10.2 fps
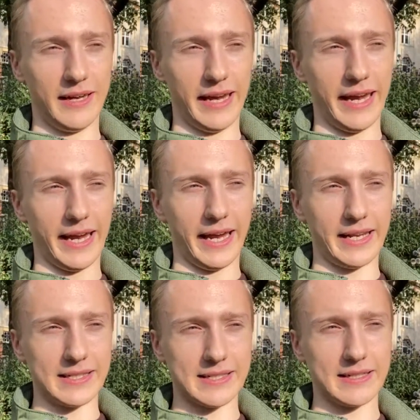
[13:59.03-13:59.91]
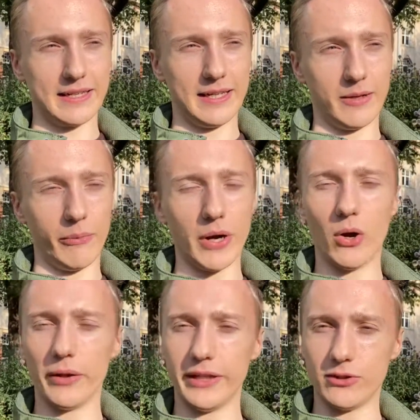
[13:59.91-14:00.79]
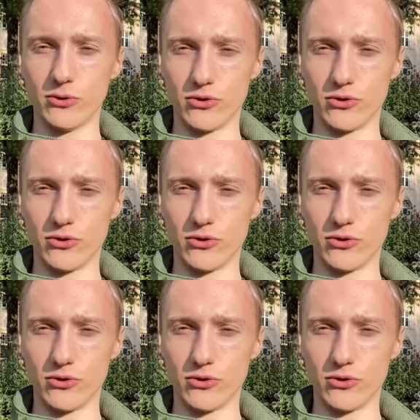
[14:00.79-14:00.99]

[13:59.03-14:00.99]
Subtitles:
And we all need to